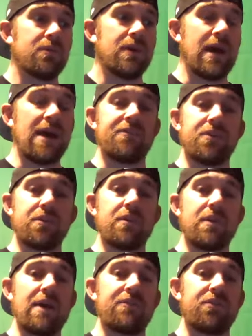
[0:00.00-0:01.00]
After
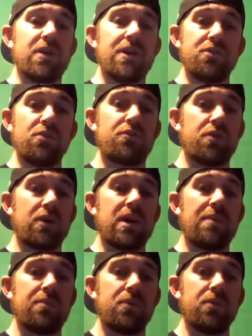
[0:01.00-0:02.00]
after I do it for a
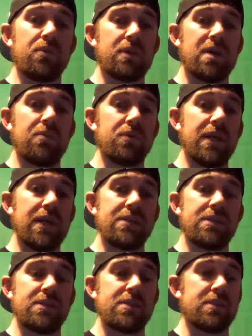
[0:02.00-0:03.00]
couple couple
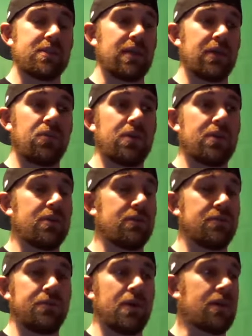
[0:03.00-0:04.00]
days, it's just like, what the
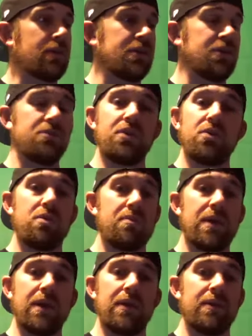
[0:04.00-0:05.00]
fuck are you doing,
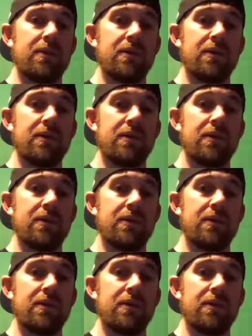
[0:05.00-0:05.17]
man?